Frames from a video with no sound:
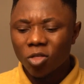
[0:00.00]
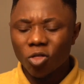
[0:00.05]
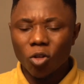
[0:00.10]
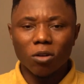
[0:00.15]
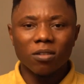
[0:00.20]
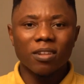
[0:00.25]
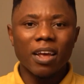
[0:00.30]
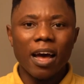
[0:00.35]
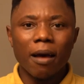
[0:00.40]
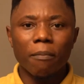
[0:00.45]

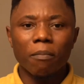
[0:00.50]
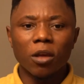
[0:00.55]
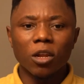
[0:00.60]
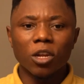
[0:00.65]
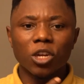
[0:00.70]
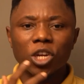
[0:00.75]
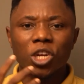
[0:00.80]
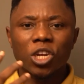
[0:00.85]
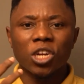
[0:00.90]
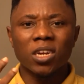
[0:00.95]
thoughts are
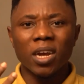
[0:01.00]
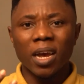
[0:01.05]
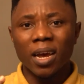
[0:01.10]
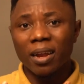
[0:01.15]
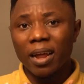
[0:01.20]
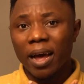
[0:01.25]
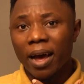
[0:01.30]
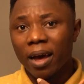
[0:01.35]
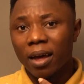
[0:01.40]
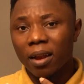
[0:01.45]
being
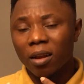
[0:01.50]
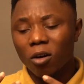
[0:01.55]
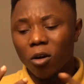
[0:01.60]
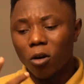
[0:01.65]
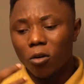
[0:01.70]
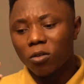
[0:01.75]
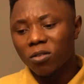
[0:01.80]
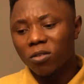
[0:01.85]
shared, and all